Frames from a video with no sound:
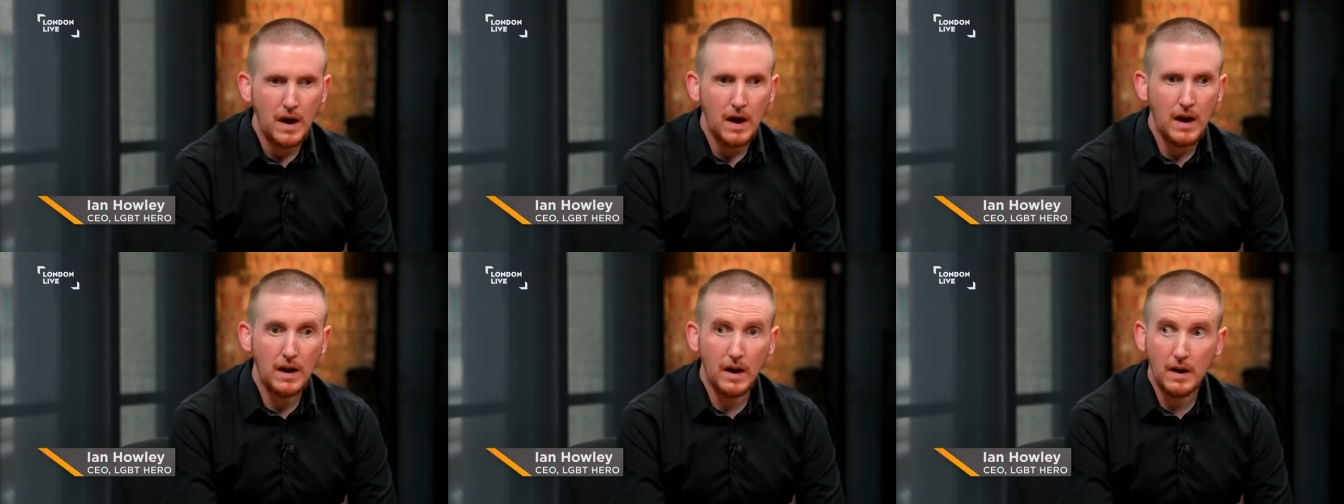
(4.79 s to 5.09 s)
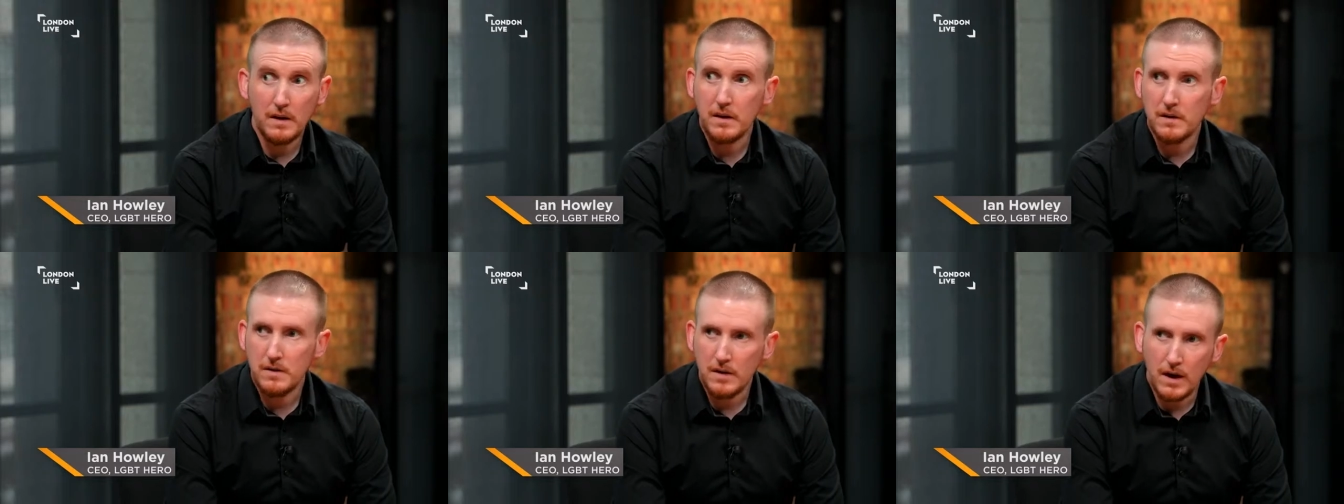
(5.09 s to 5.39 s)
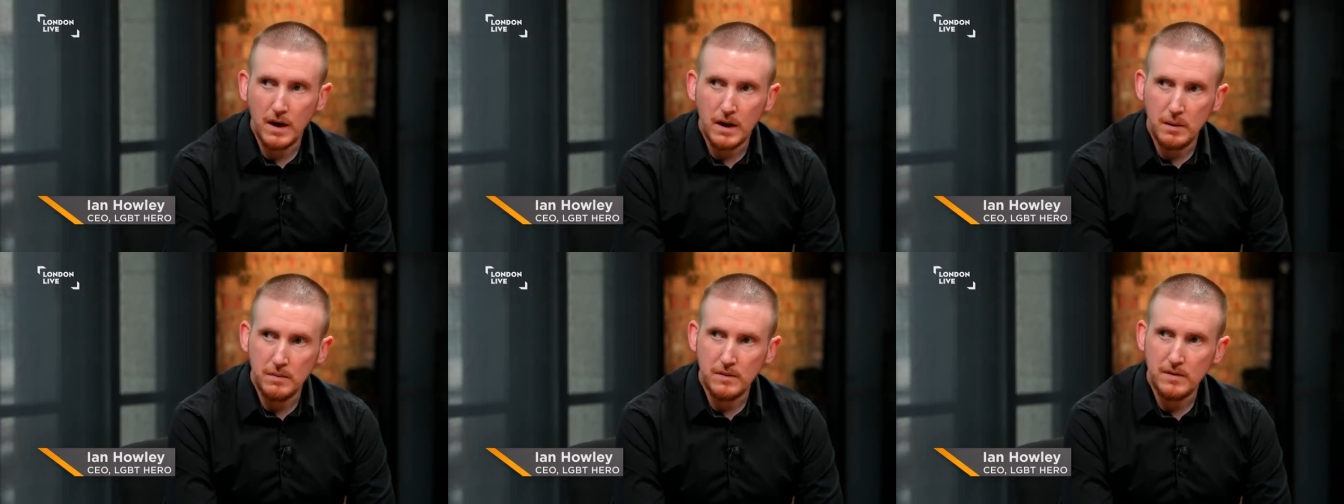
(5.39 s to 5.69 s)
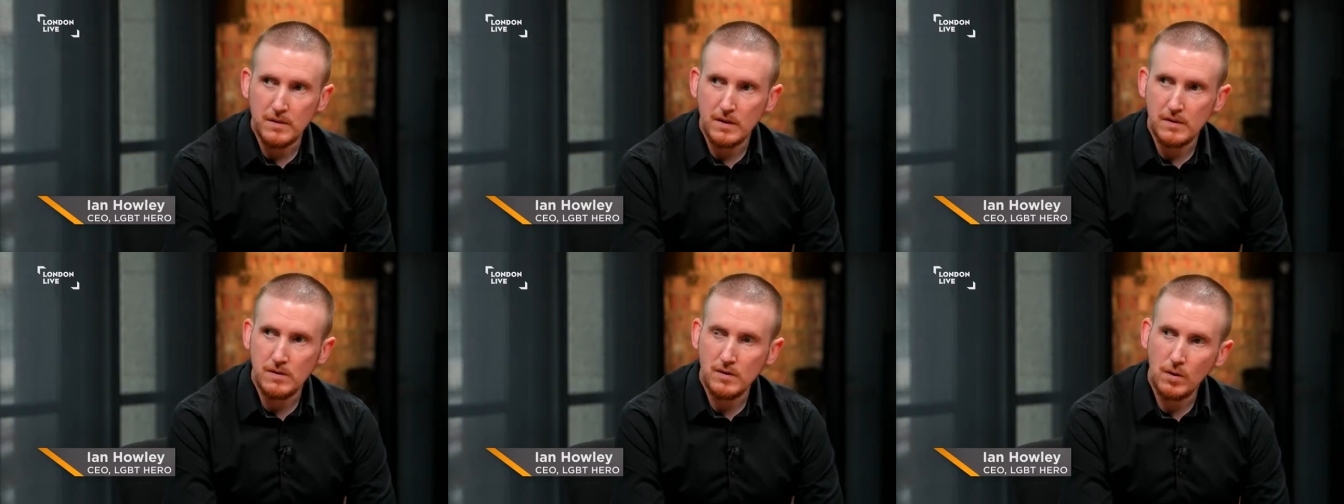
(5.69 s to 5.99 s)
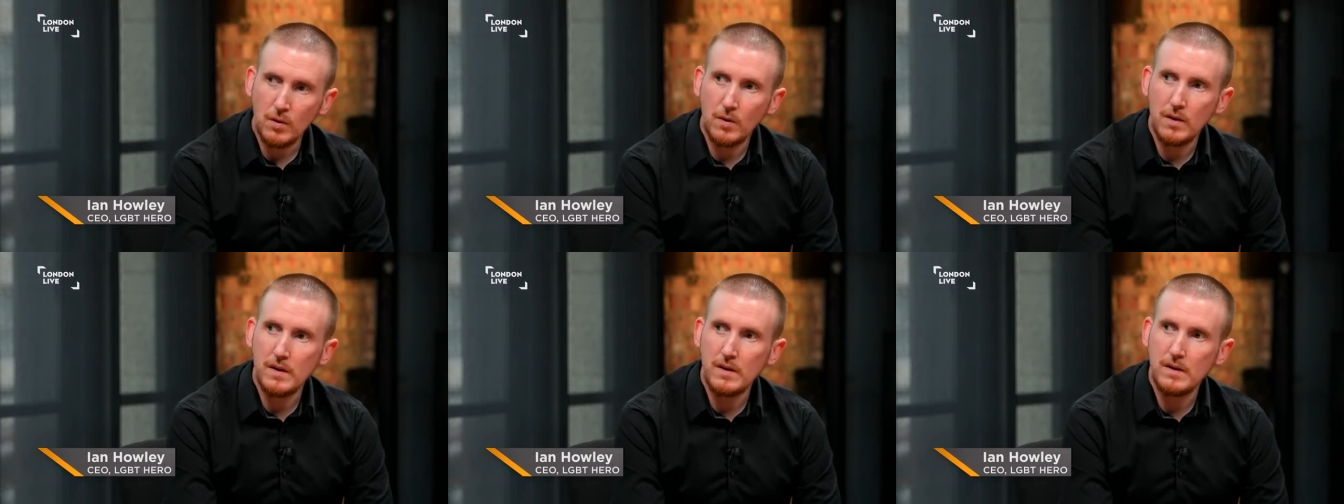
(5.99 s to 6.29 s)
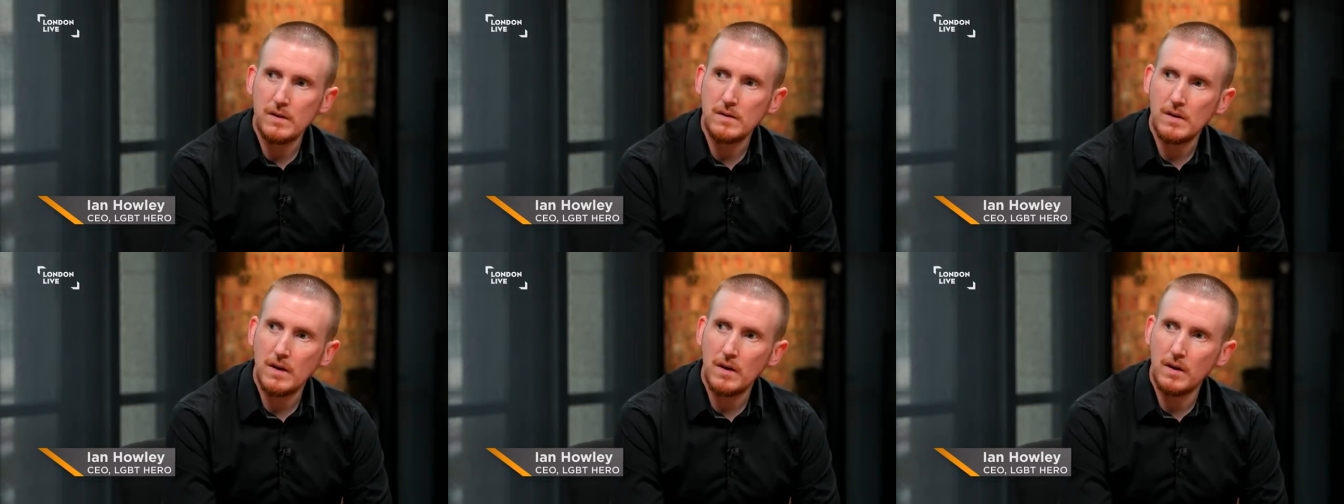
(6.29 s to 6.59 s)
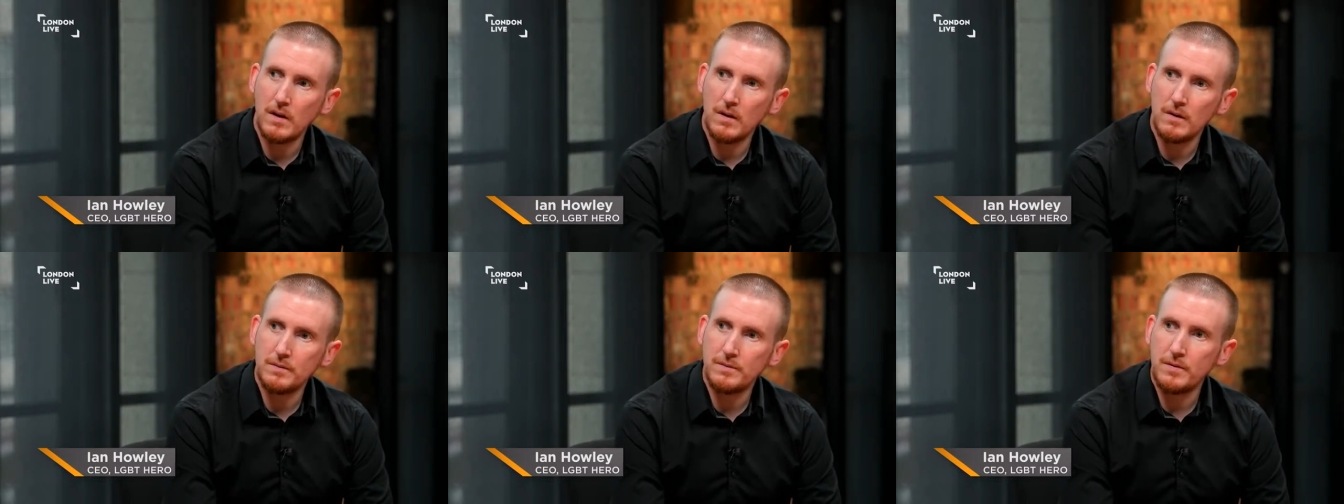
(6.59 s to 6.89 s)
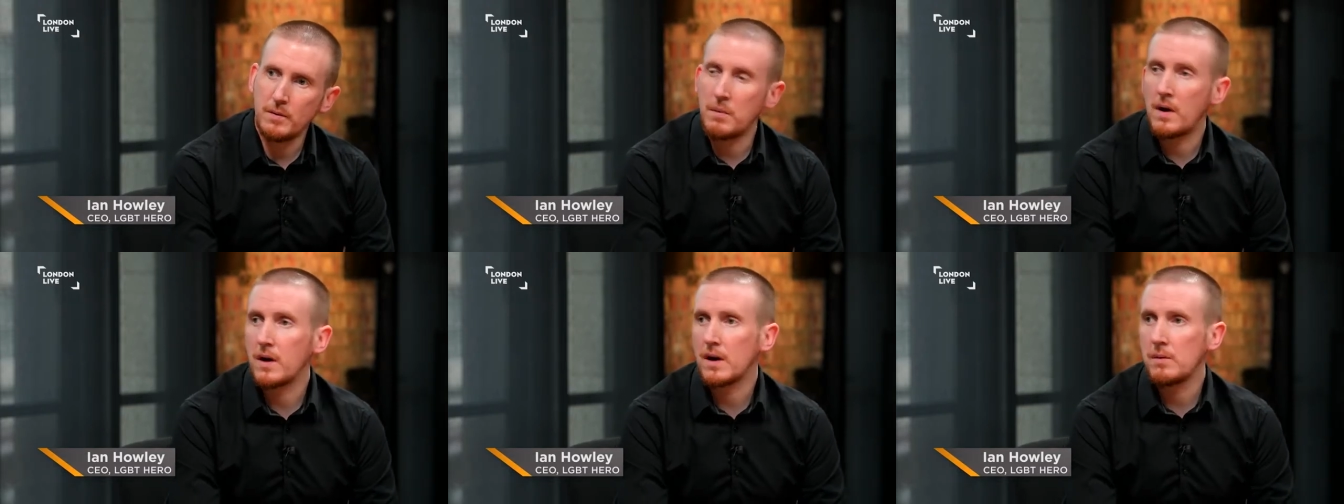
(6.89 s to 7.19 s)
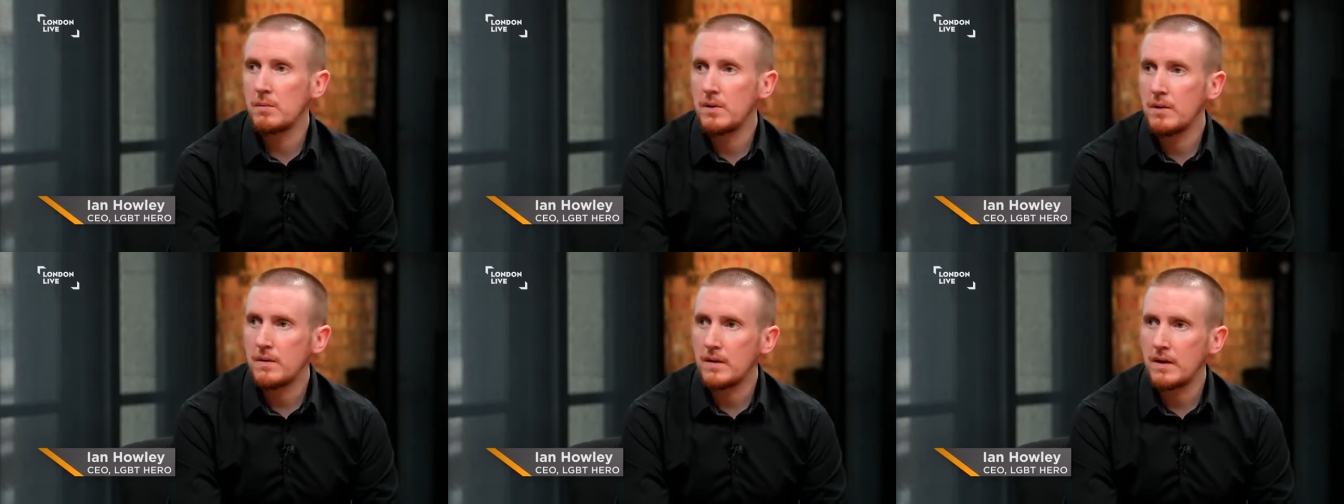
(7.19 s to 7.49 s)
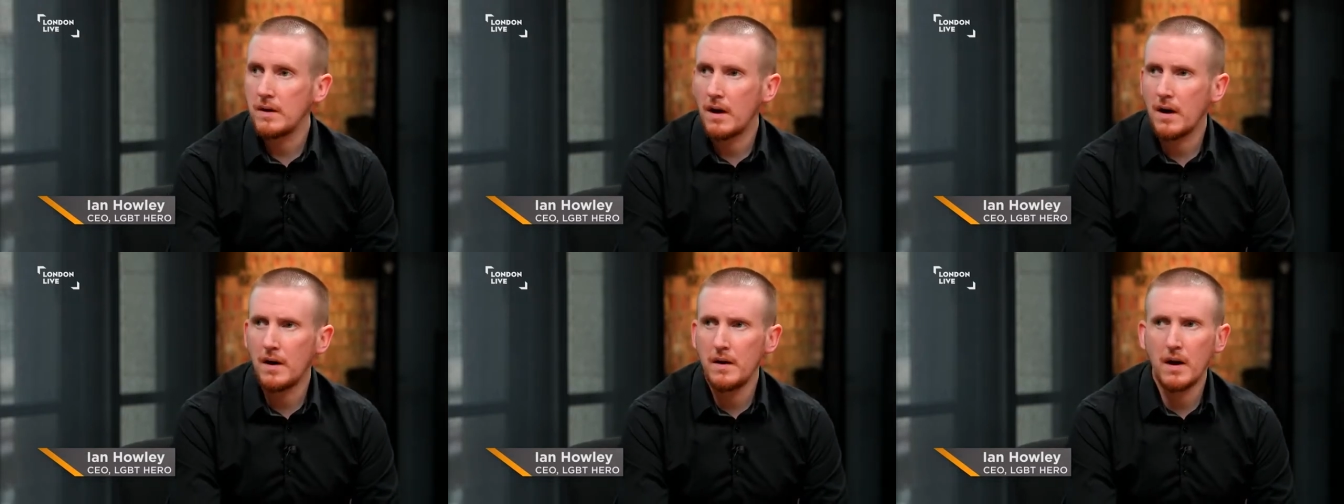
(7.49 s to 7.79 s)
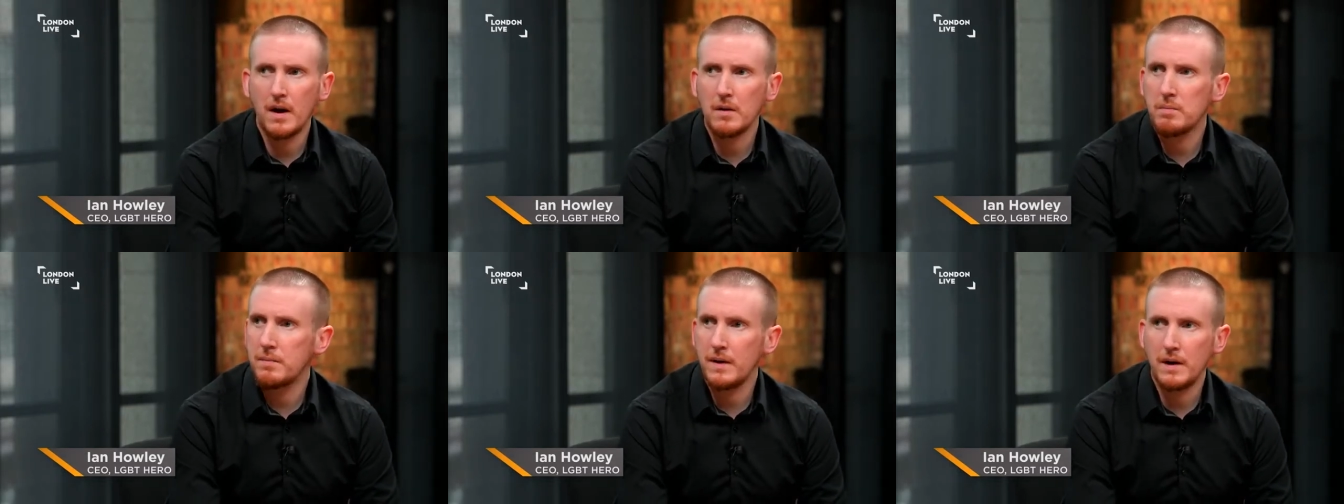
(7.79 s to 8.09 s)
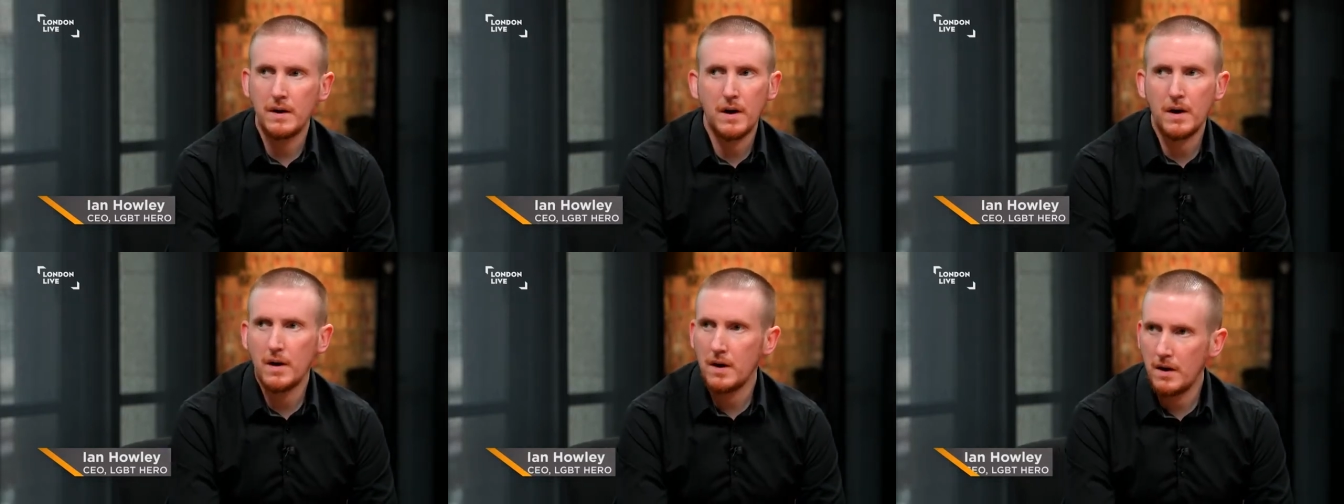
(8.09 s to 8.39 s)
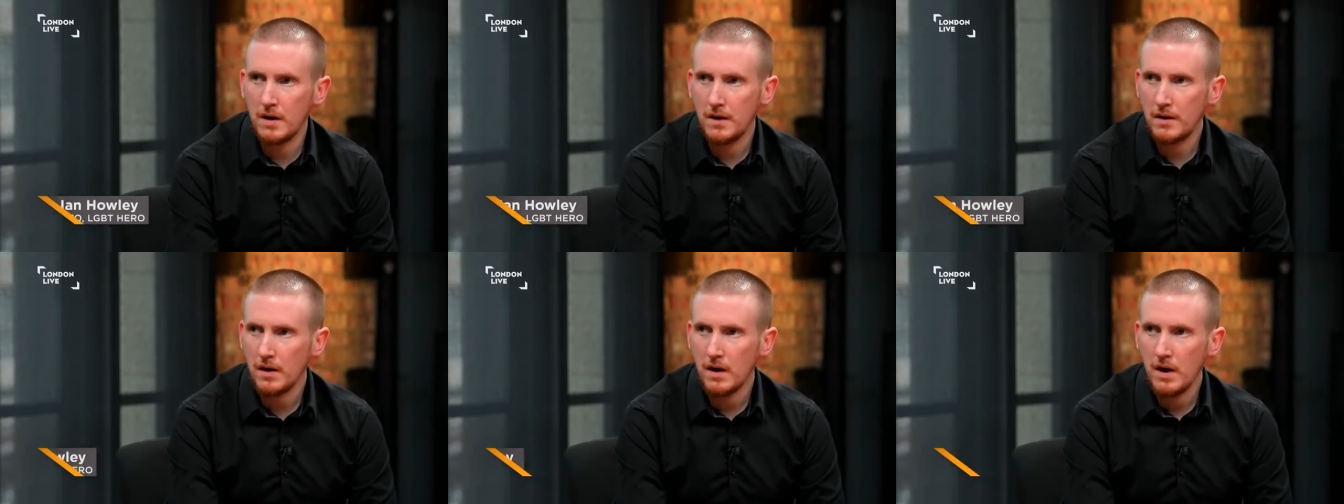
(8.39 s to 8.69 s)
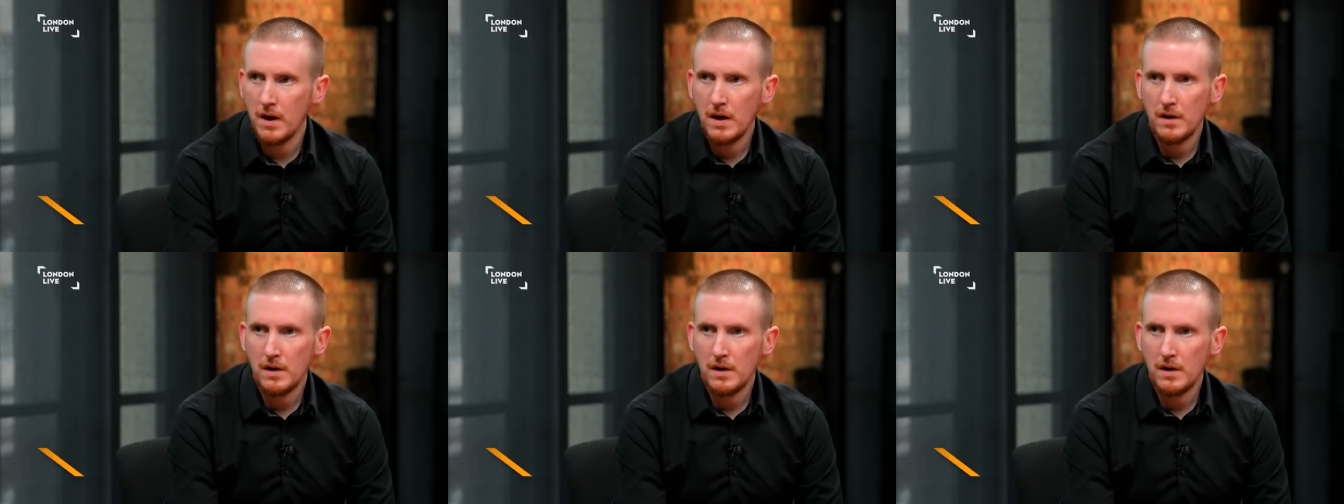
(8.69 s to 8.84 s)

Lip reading: a lot of the times the stories from our community are not being heard.